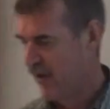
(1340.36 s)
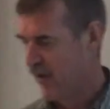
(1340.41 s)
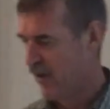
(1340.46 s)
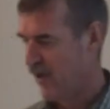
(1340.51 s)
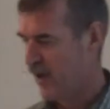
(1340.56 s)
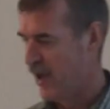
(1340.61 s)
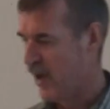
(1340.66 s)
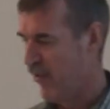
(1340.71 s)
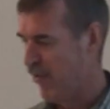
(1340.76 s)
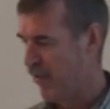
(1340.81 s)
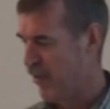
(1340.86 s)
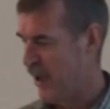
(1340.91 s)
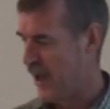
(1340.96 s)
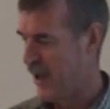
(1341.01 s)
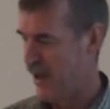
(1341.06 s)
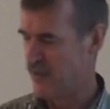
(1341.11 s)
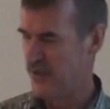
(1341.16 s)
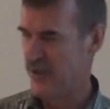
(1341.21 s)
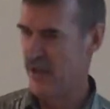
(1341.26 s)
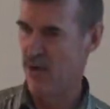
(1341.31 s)
Now,
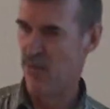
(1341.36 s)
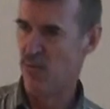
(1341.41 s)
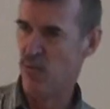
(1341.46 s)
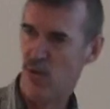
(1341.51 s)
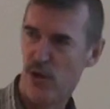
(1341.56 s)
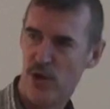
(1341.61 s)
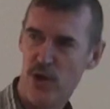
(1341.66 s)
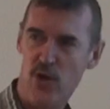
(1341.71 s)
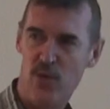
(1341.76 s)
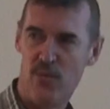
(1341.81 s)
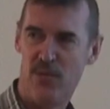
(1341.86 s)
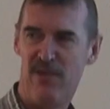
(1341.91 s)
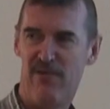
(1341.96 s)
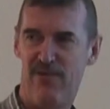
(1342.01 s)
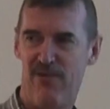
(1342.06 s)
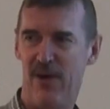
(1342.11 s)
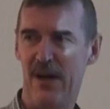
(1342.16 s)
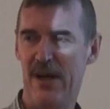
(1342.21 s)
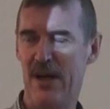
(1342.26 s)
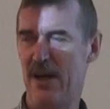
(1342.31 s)
perhaps they're more
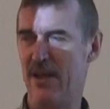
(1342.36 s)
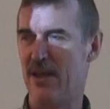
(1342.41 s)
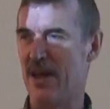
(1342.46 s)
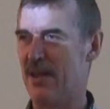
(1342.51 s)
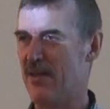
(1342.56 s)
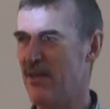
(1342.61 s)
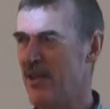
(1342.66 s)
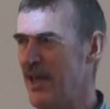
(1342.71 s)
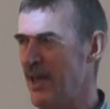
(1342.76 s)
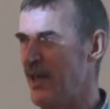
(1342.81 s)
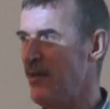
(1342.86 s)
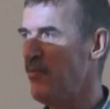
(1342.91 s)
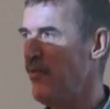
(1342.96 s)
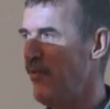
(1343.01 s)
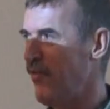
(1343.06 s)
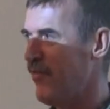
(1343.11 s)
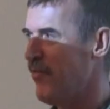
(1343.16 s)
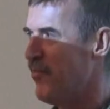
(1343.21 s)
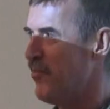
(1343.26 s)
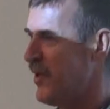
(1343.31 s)
human-friendly than
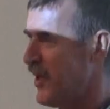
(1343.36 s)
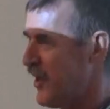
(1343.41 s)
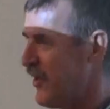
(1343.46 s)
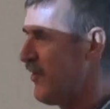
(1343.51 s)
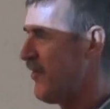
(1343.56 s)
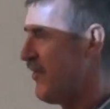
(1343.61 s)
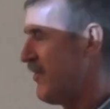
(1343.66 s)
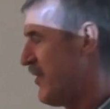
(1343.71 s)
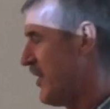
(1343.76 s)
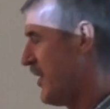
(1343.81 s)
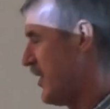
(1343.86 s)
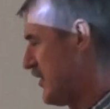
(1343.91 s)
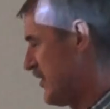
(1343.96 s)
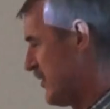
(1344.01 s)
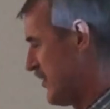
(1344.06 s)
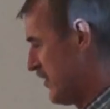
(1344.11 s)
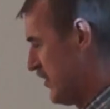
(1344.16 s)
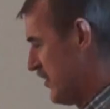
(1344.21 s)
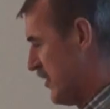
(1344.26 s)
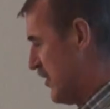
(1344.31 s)
names, but
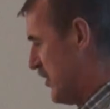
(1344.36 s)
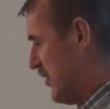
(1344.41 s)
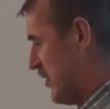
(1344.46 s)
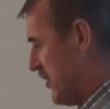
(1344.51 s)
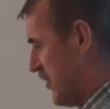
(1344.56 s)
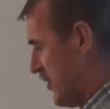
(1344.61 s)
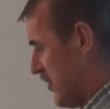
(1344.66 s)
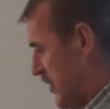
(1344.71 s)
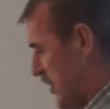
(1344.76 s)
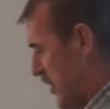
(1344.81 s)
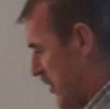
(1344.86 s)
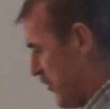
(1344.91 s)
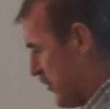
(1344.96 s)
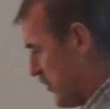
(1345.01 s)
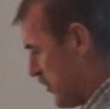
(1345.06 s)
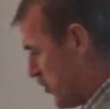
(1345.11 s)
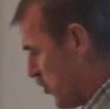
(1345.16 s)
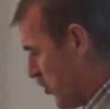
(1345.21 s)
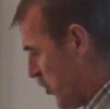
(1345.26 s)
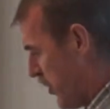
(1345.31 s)
that's another
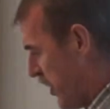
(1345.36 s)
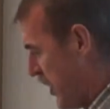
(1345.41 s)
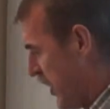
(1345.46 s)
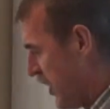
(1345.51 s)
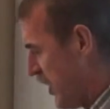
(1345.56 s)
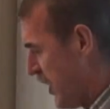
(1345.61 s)
story.